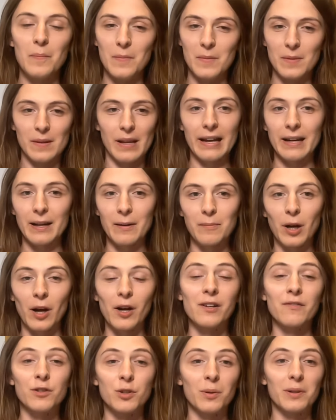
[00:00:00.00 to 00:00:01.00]
and I'm kind
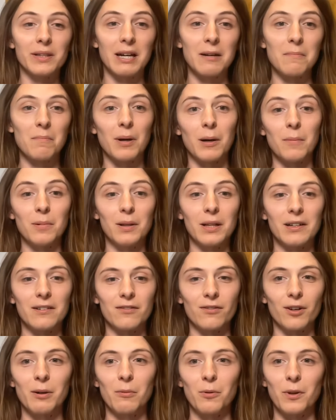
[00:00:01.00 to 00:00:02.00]
of doing that in public,
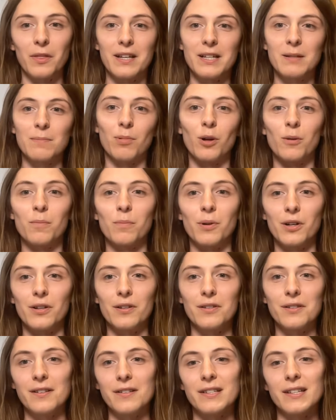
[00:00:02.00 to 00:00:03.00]
right, with these blog posts
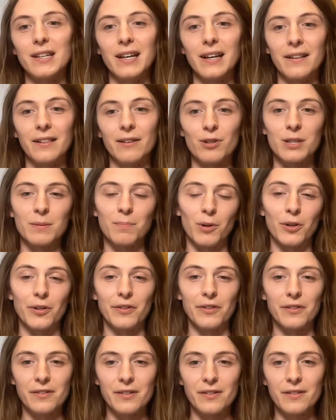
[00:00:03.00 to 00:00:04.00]
and seeing the
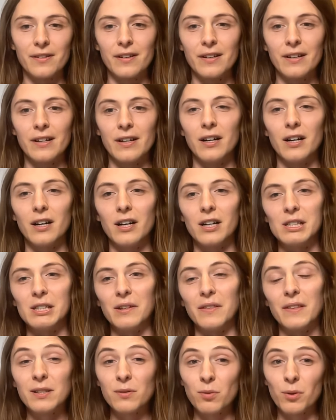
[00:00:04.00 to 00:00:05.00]
response. Uh,
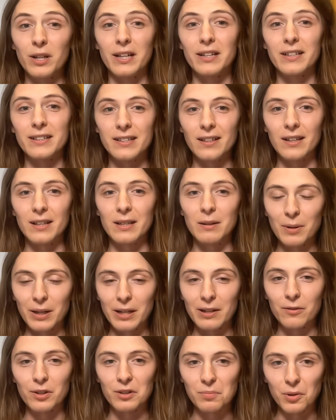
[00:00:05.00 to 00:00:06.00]
this one had a slightly better
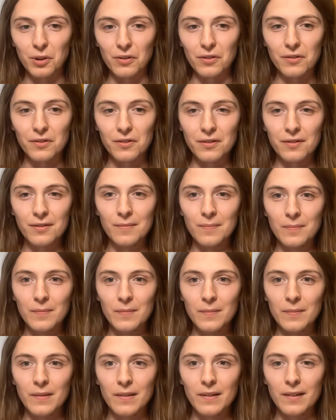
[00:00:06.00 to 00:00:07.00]
response
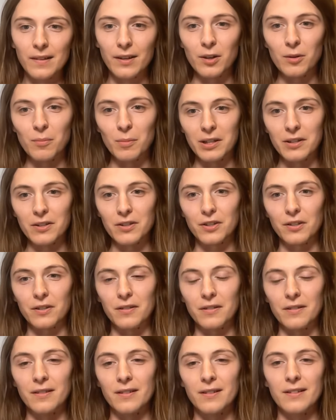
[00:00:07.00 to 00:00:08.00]
that you mentioned
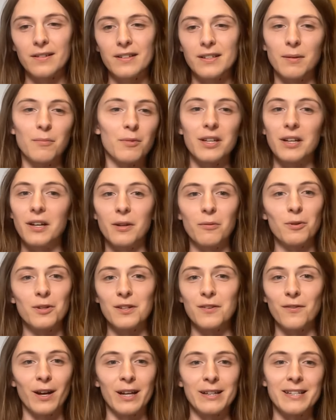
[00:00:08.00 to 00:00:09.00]
some of the other ones
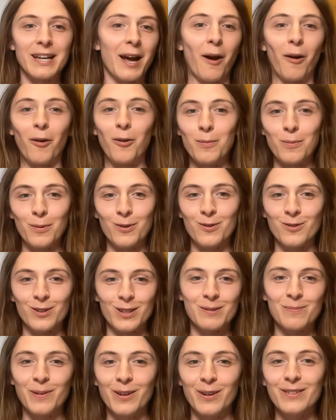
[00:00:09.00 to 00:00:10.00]
have had terrible
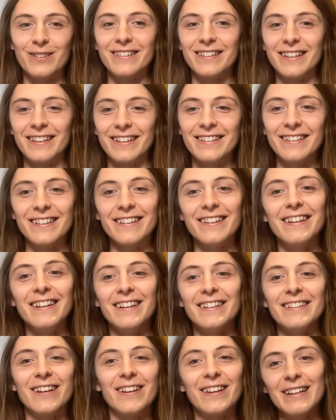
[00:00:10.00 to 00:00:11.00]
responses.
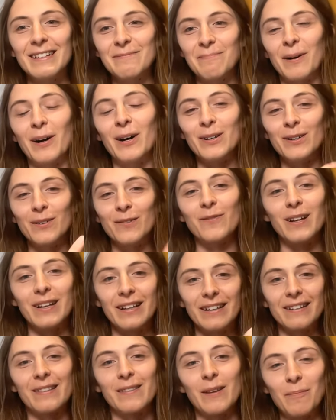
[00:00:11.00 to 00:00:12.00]
So that's part of like
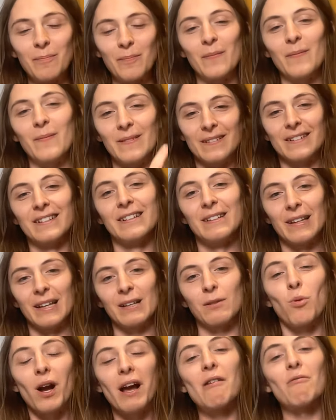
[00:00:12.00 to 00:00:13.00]
the that's
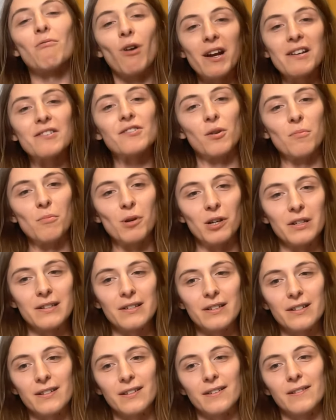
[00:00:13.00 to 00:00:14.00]
why I write so
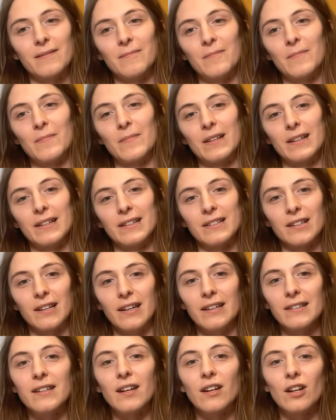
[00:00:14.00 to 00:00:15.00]
much is,
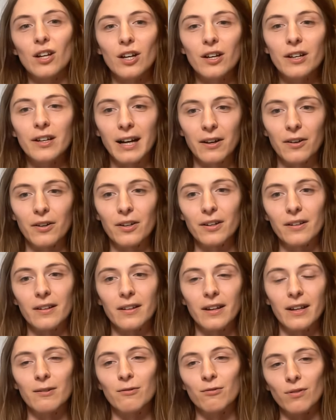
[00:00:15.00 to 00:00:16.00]
is to learn how to
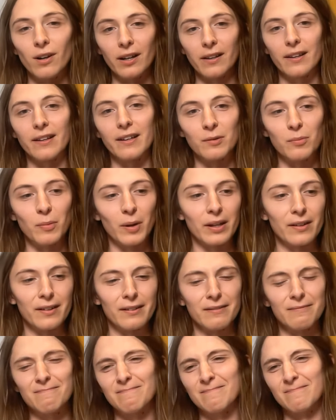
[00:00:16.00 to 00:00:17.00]
like write things better.
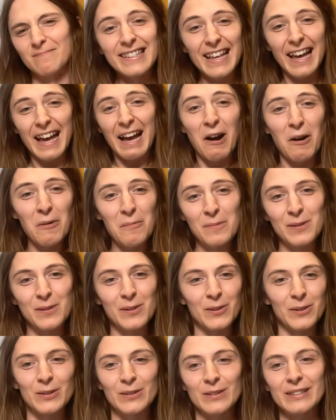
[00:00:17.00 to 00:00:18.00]
Does that help at
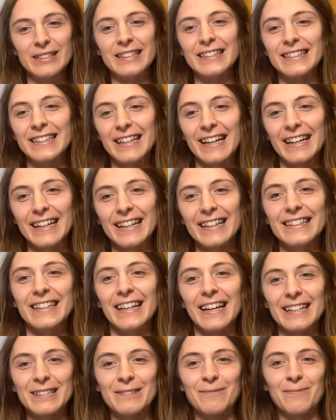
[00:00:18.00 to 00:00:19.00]
all? Does that is
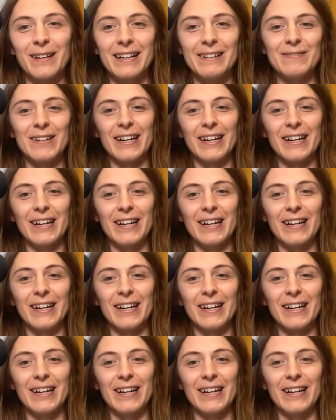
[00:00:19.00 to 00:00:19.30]
that explain